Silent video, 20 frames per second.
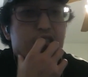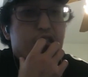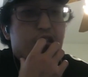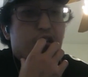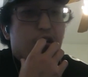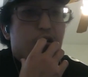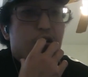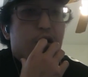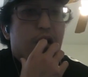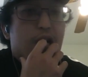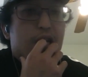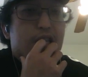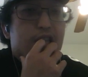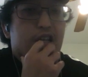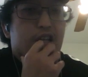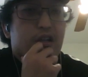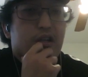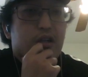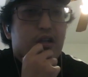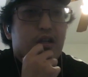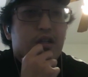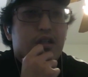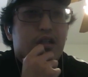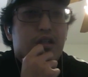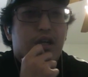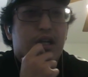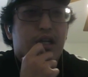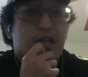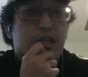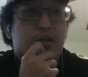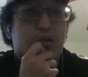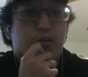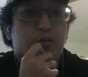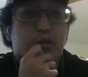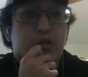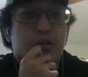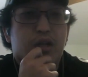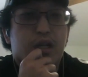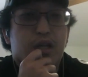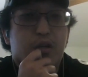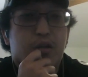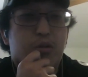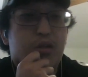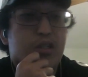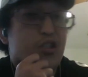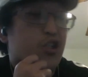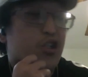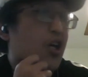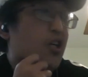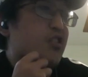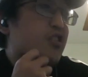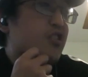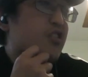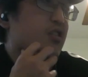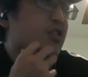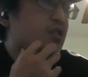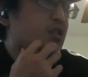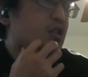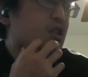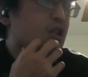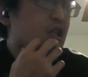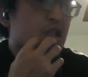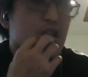So I think like Quinn Johnston